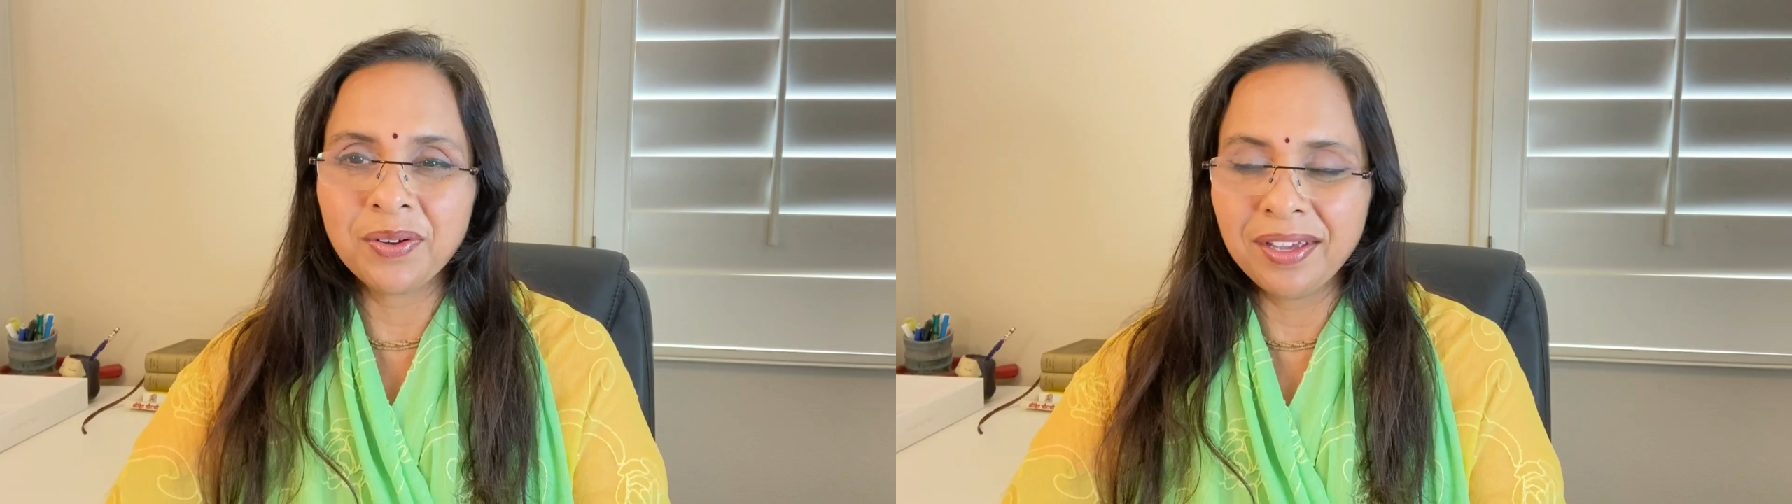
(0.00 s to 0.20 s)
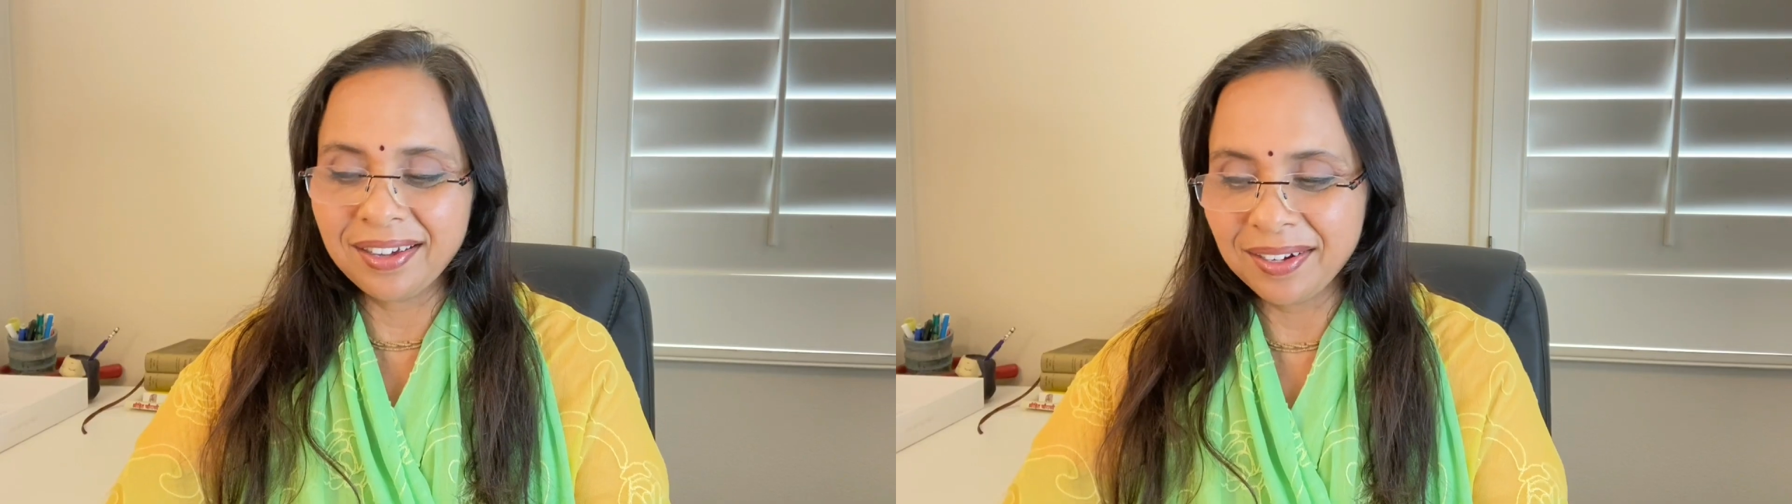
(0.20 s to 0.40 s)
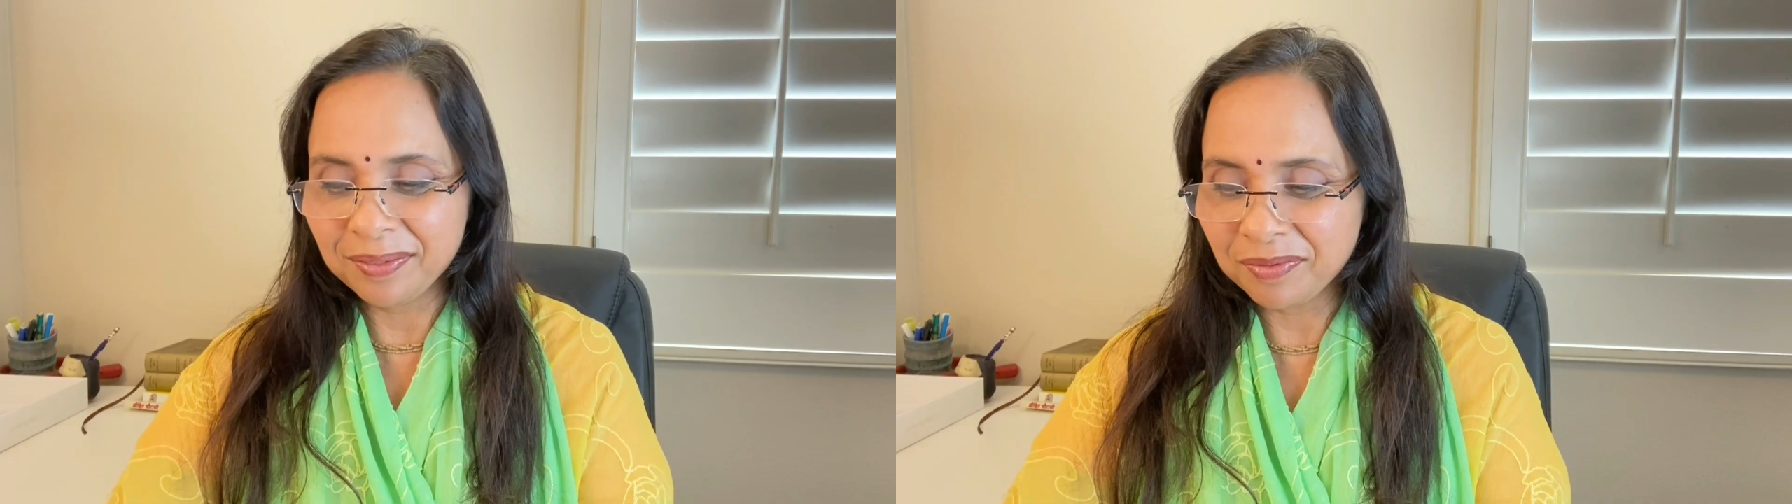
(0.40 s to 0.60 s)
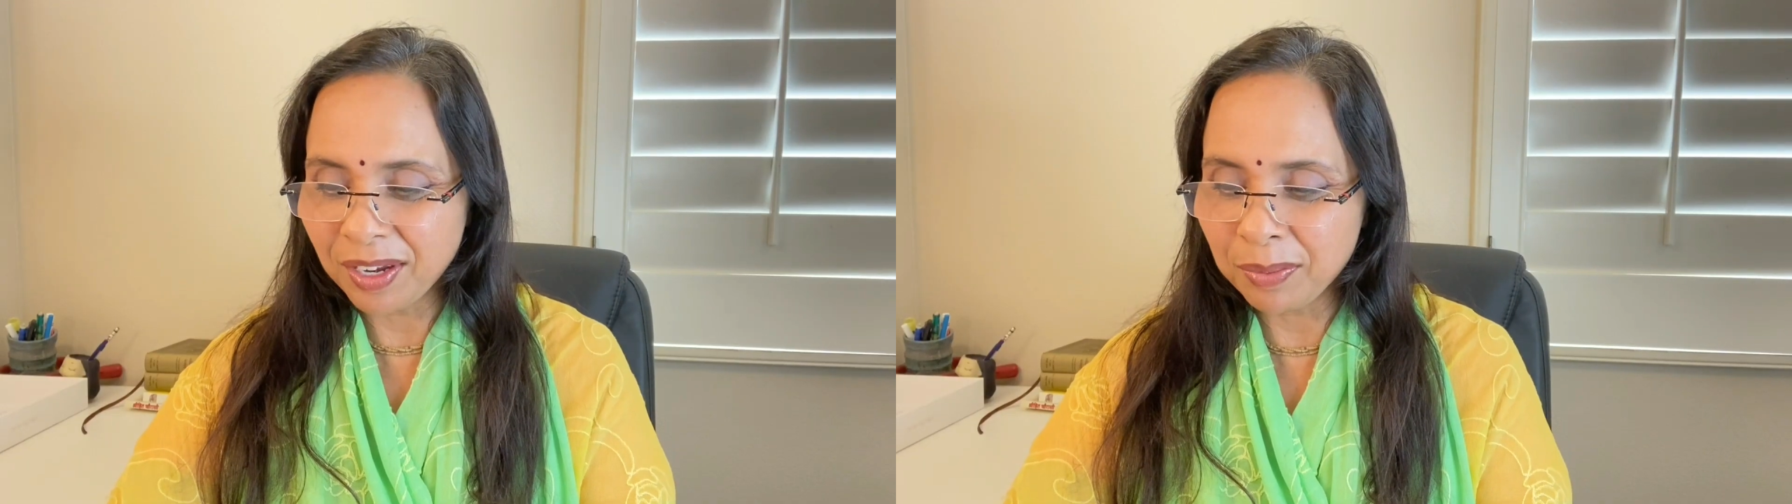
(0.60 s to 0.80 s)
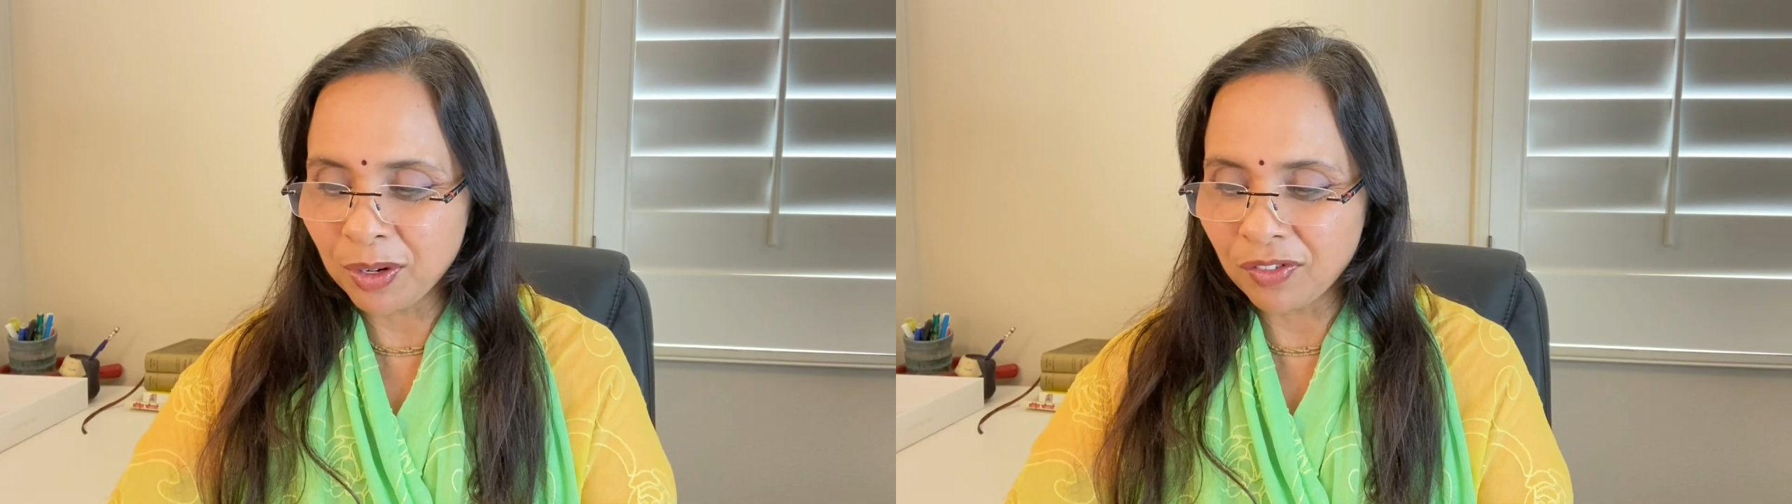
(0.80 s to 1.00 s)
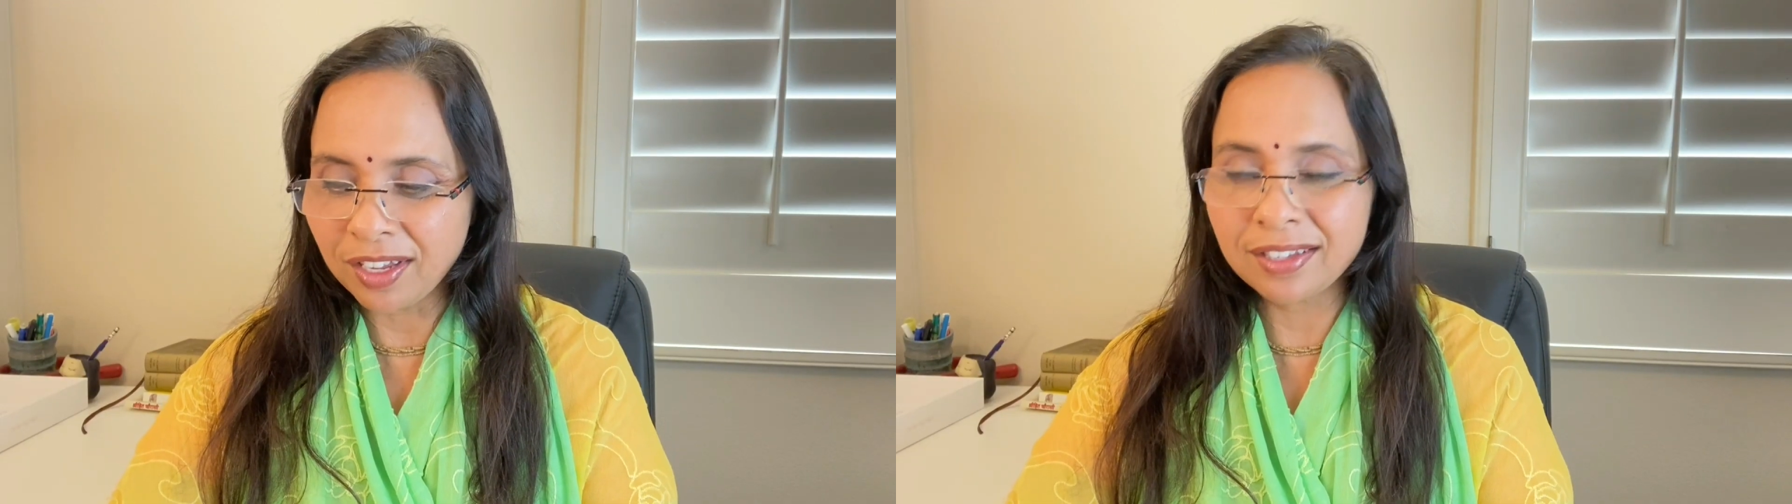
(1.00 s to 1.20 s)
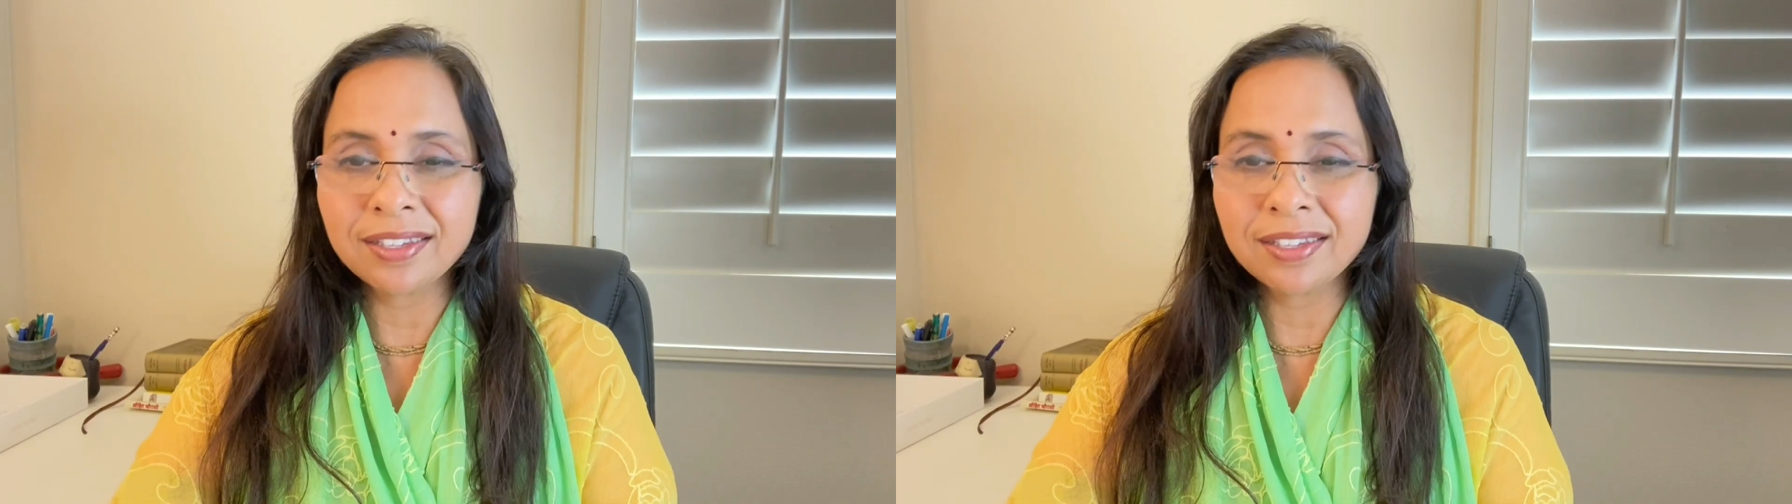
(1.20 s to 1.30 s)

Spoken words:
here, very beautifully he